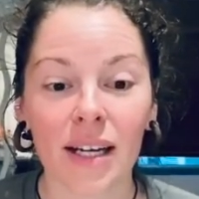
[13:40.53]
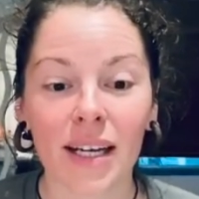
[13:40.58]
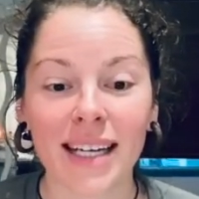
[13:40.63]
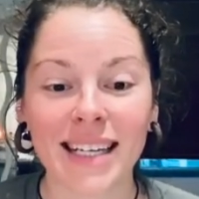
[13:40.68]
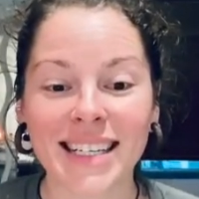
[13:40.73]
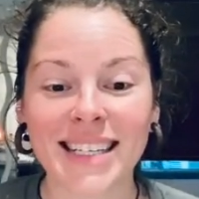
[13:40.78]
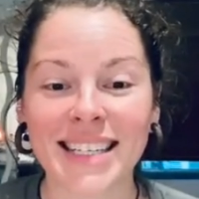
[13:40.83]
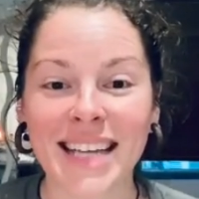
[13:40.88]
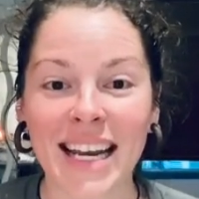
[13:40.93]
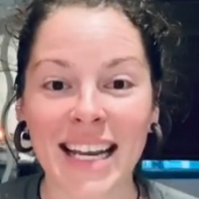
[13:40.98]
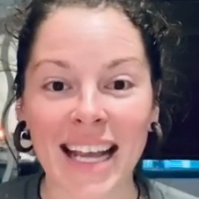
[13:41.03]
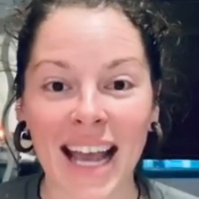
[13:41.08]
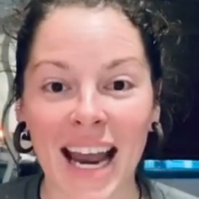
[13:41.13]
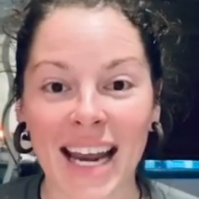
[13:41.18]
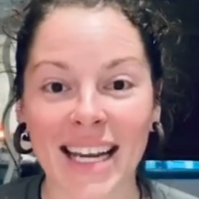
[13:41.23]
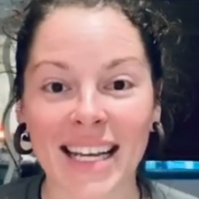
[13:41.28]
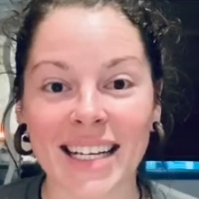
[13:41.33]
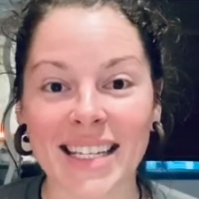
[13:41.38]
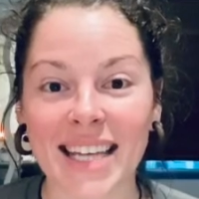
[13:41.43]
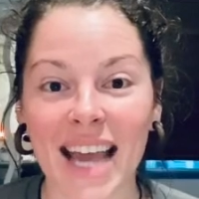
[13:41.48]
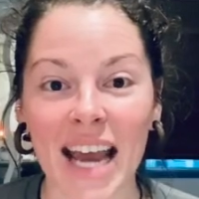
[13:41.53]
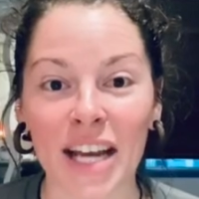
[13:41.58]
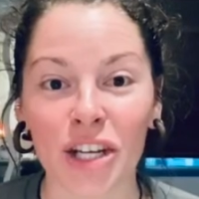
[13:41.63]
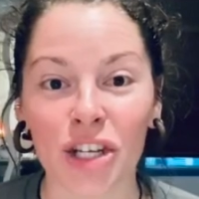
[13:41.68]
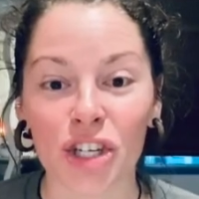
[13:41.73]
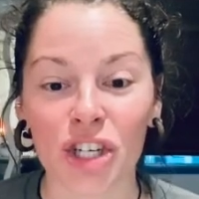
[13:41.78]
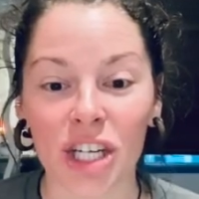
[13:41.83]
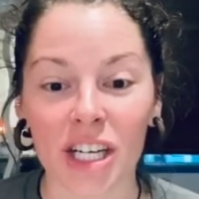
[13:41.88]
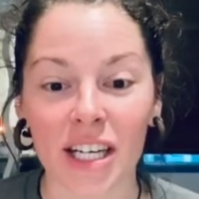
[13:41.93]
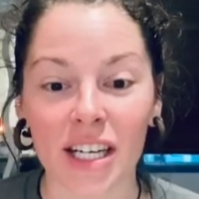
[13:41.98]
dedicating its
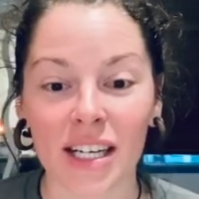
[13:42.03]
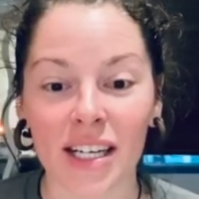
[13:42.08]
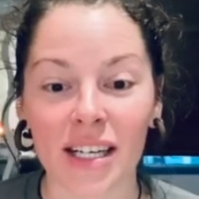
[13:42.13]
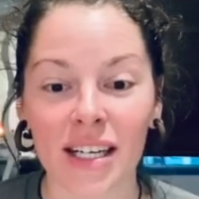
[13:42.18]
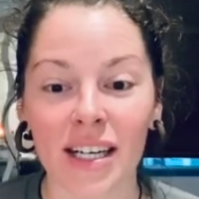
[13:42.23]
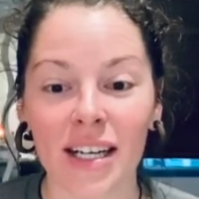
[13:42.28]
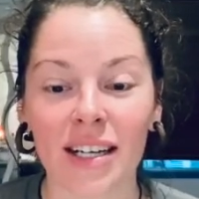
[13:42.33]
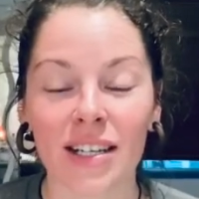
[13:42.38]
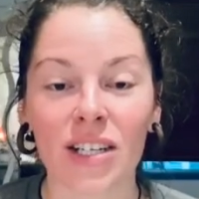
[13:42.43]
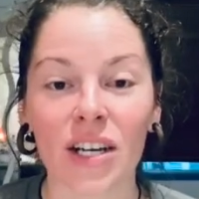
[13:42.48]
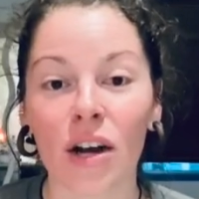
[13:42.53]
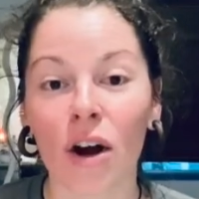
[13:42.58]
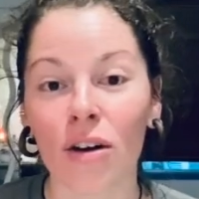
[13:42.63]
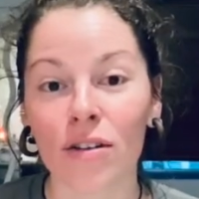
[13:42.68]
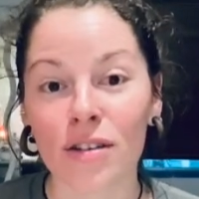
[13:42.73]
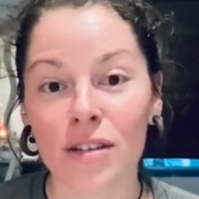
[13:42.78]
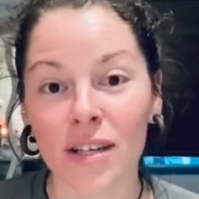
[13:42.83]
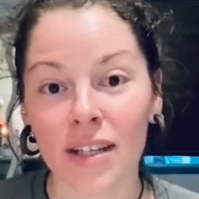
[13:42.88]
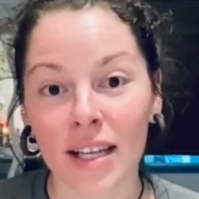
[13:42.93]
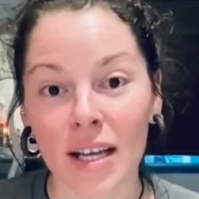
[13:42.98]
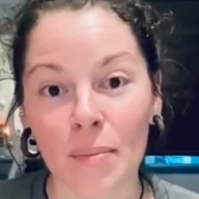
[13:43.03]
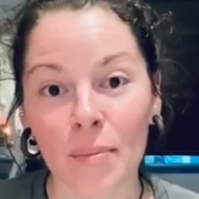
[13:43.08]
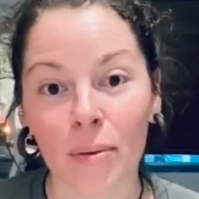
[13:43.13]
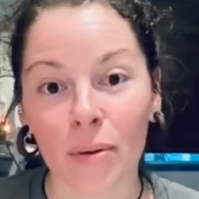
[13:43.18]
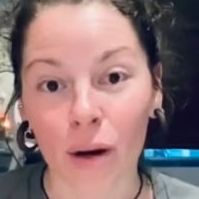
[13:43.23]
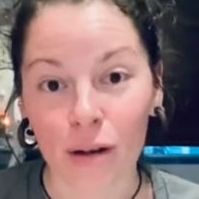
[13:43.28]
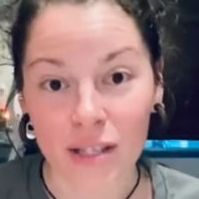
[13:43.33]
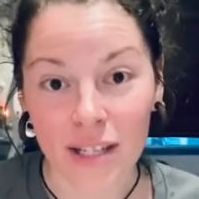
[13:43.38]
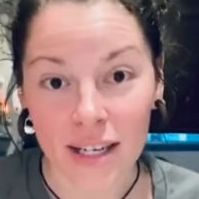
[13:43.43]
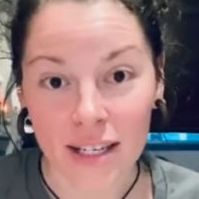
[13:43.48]
energy to constantly
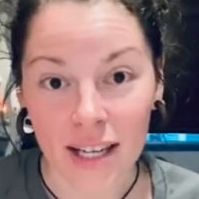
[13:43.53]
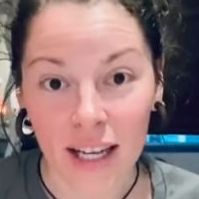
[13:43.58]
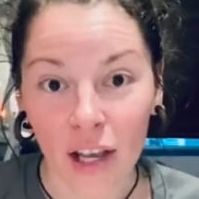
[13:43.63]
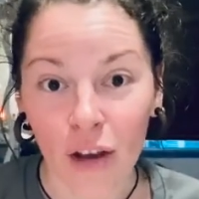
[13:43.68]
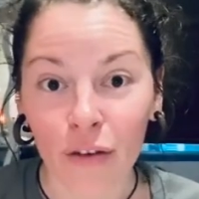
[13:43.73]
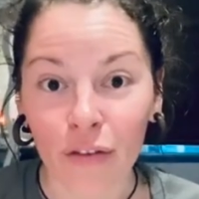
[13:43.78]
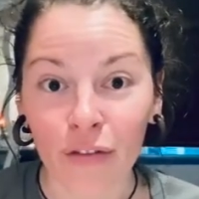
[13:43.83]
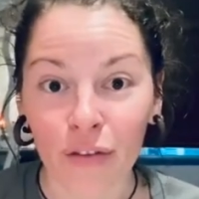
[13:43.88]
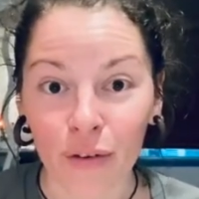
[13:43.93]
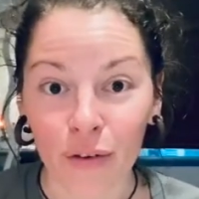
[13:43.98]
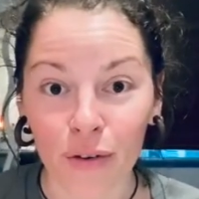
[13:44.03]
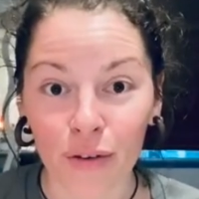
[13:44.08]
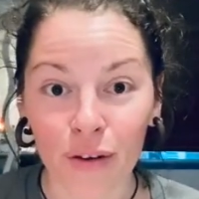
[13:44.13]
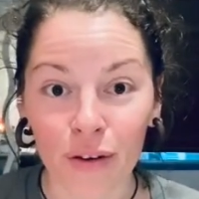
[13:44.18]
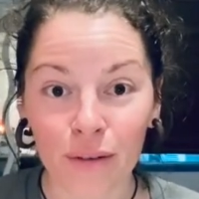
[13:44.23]
processing your food.